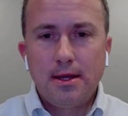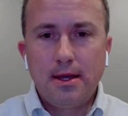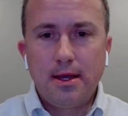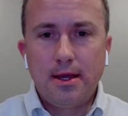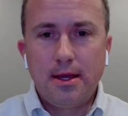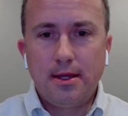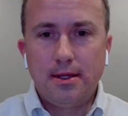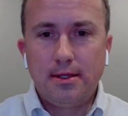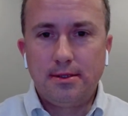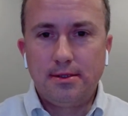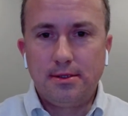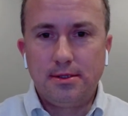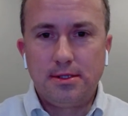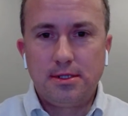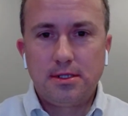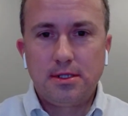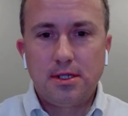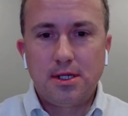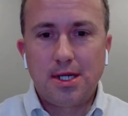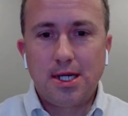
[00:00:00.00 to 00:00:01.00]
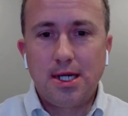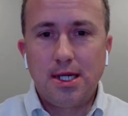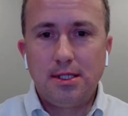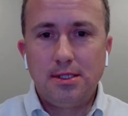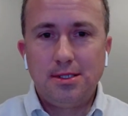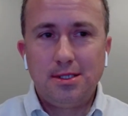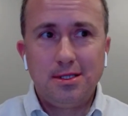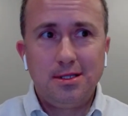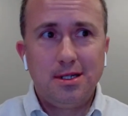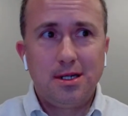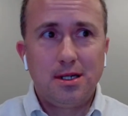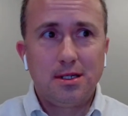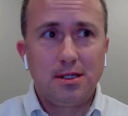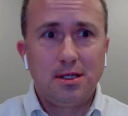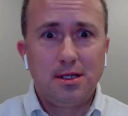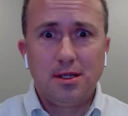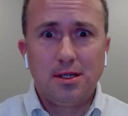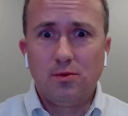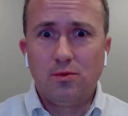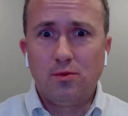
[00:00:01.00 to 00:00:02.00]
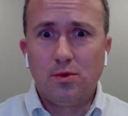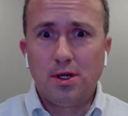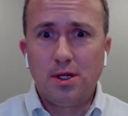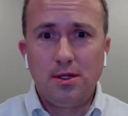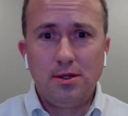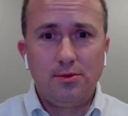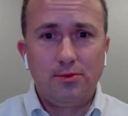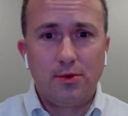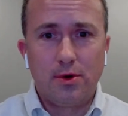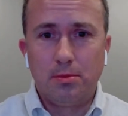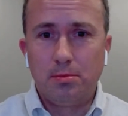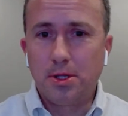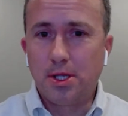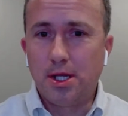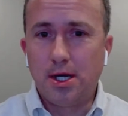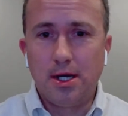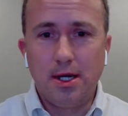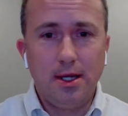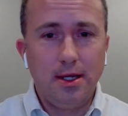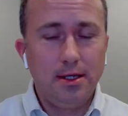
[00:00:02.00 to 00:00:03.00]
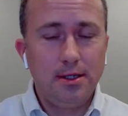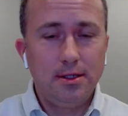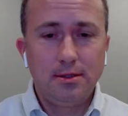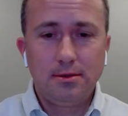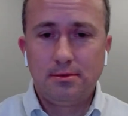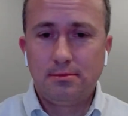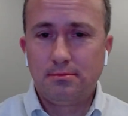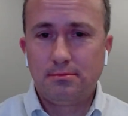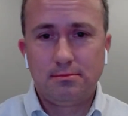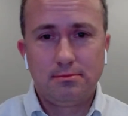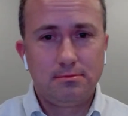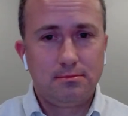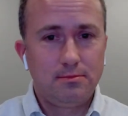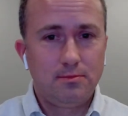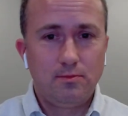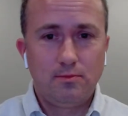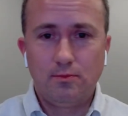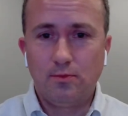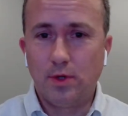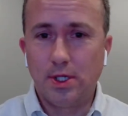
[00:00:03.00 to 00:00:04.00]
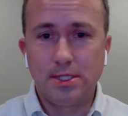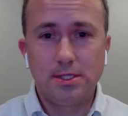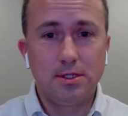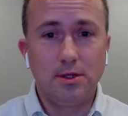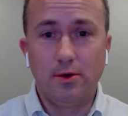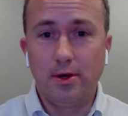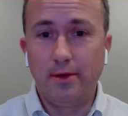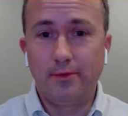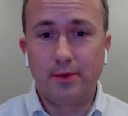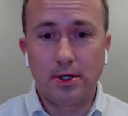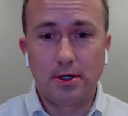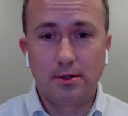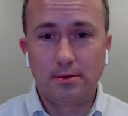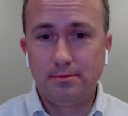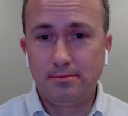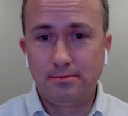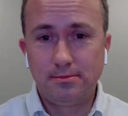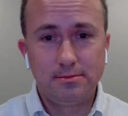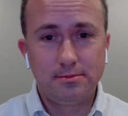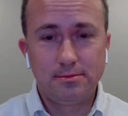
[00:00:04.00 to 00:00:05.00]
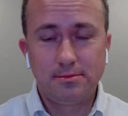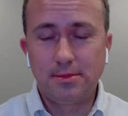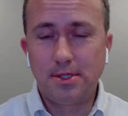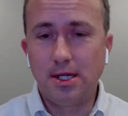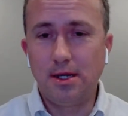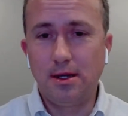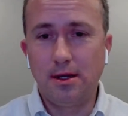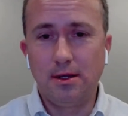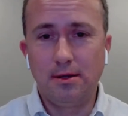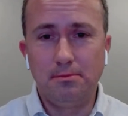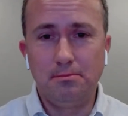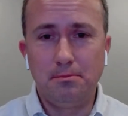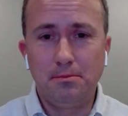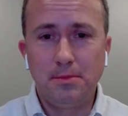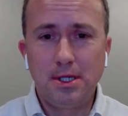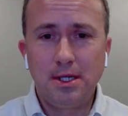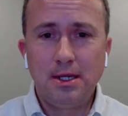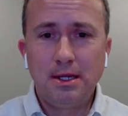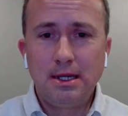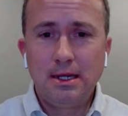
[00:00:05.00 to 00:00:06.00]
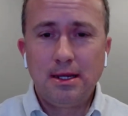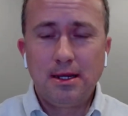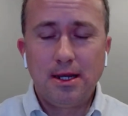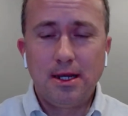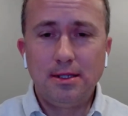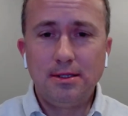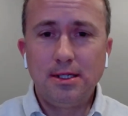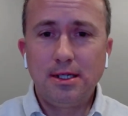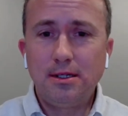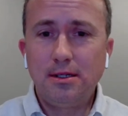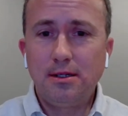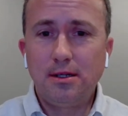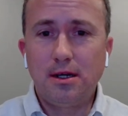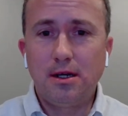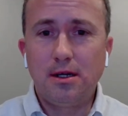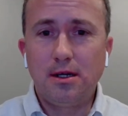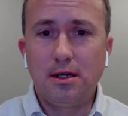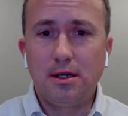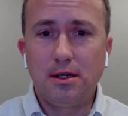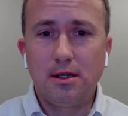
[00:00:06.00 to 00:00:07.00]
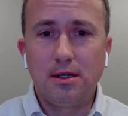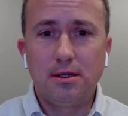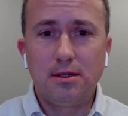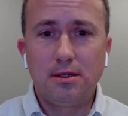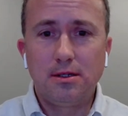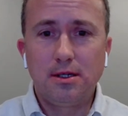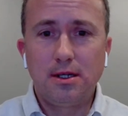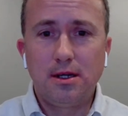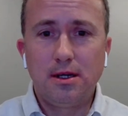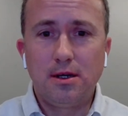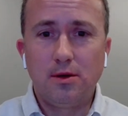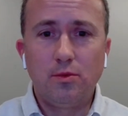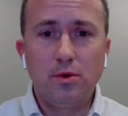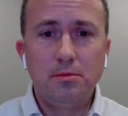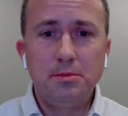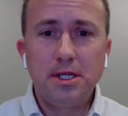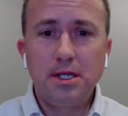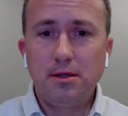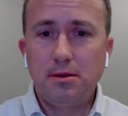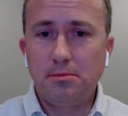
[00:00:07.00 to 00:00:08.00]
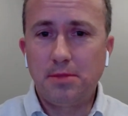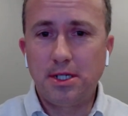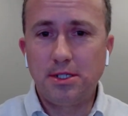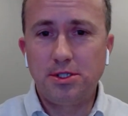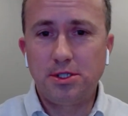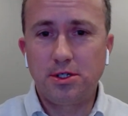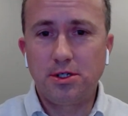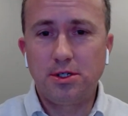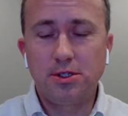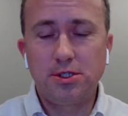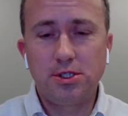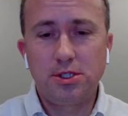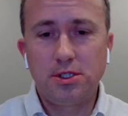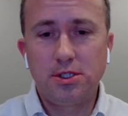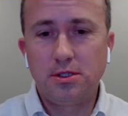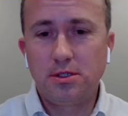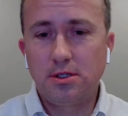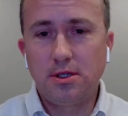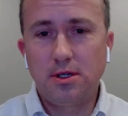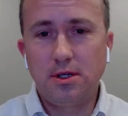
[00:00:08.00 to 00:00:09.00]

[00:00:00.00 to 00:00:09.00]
and I did not get one reply whatsoever. Um, and then a woman at my church